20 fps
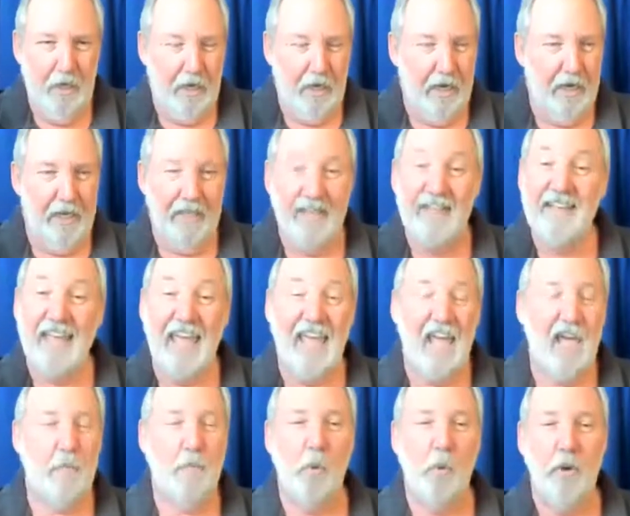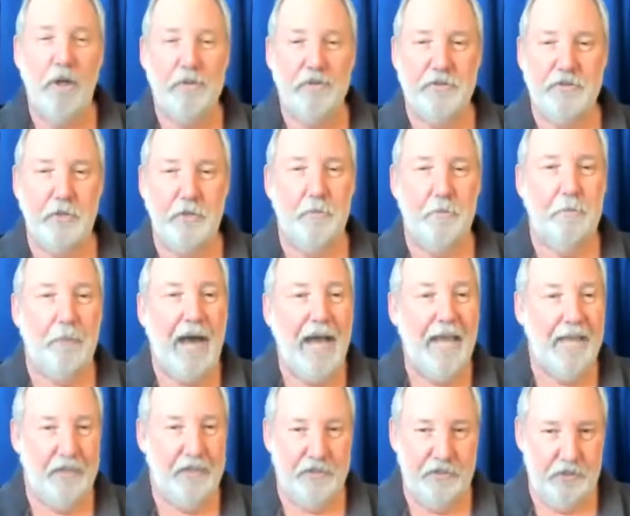Uh, it came with some
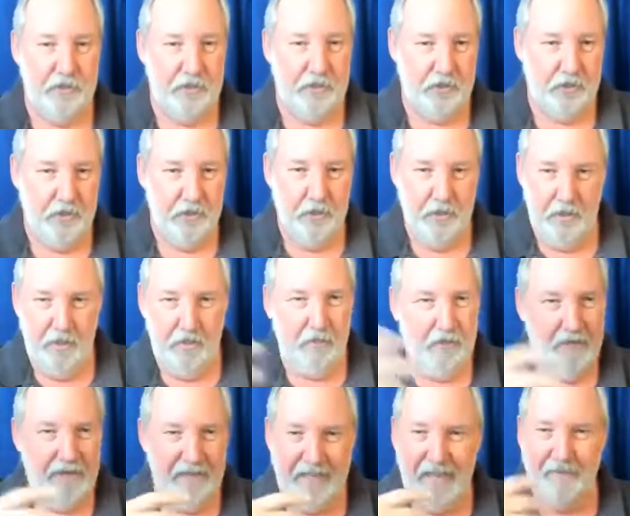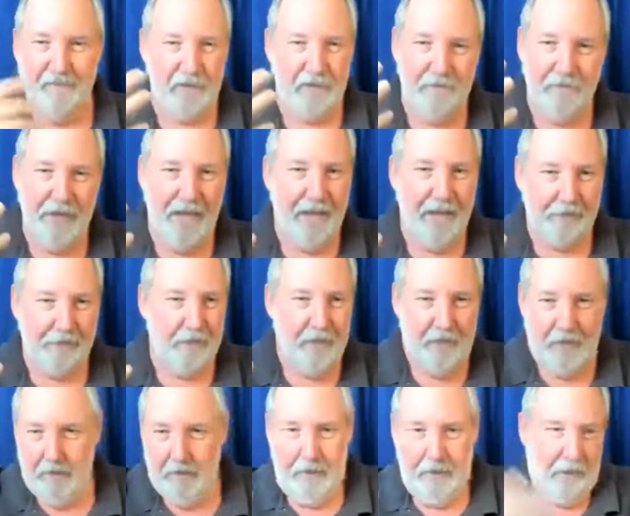biases, right? It came from the fact
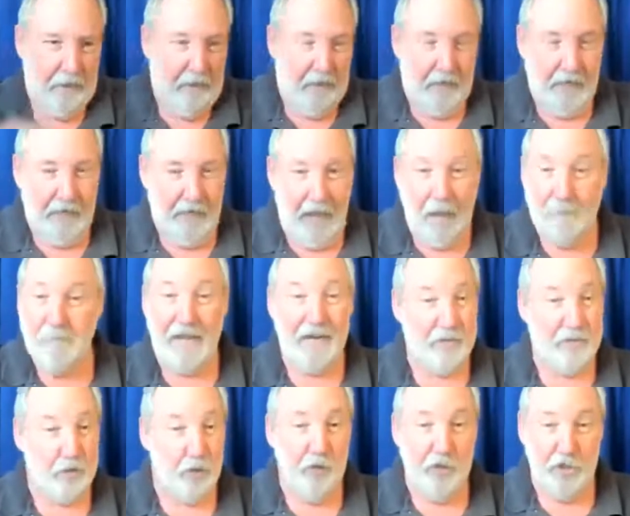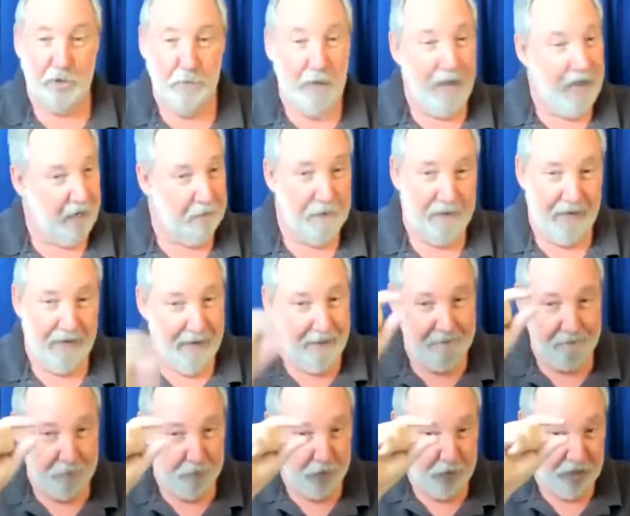that uh, I'm not as old as Mike, but
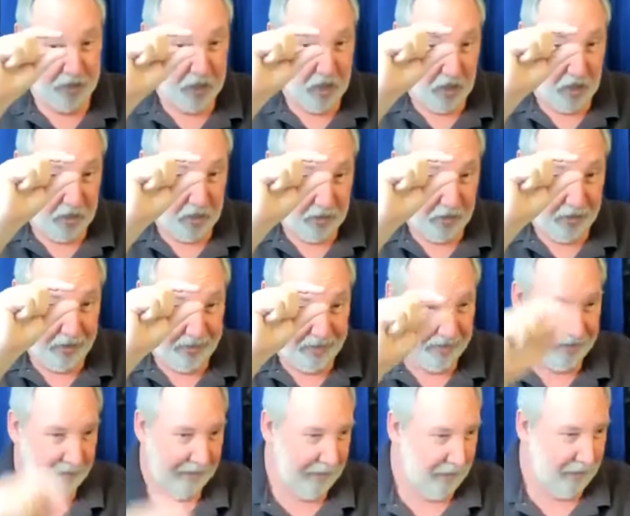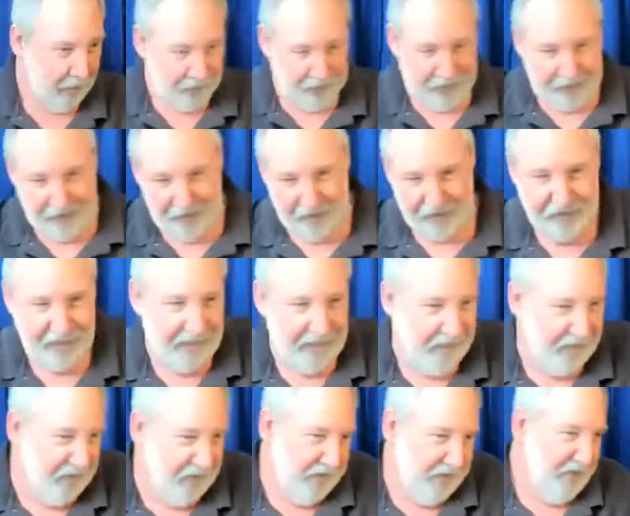I'm pretty doggone close. He just
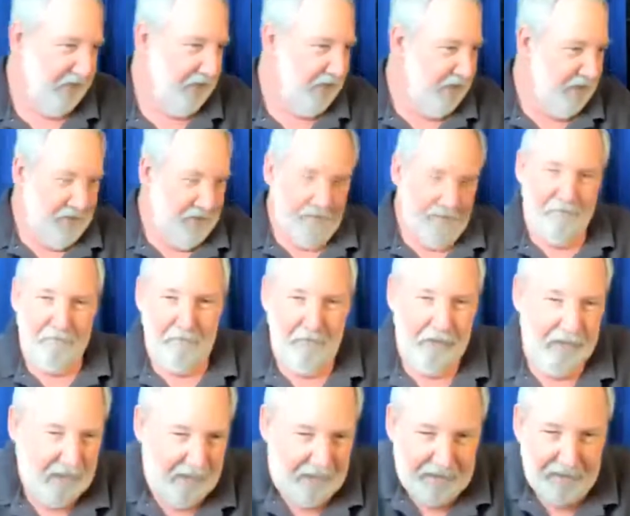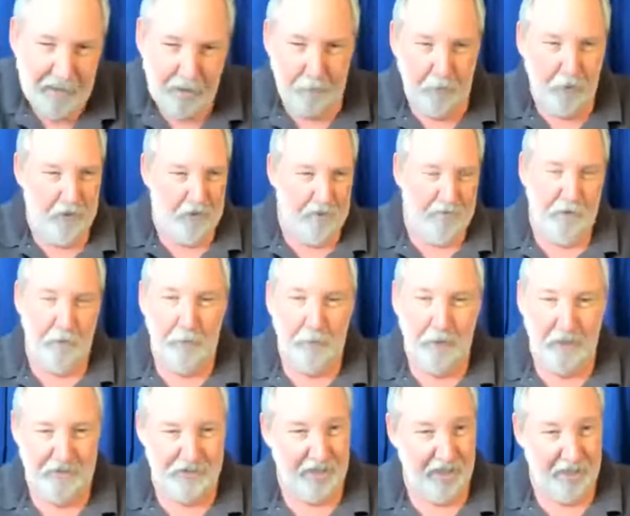has uh, a little more than a few
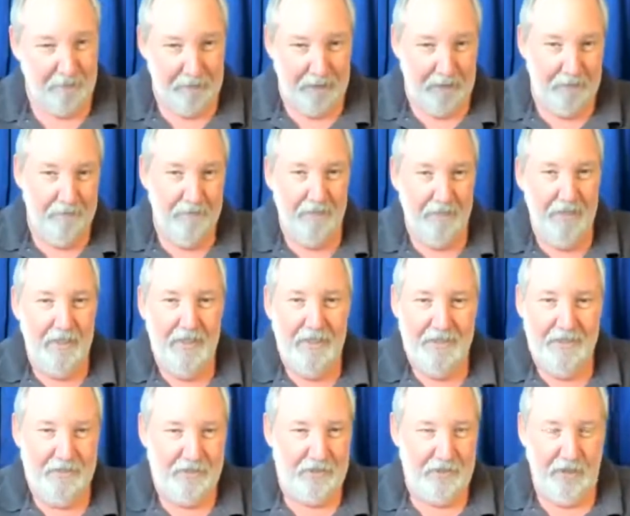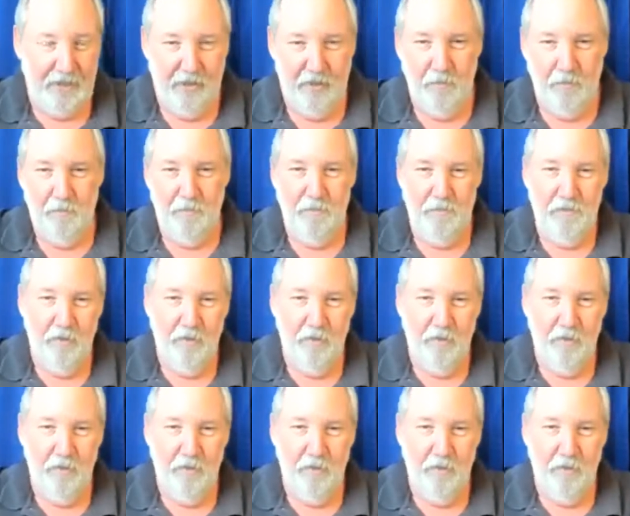months on me. So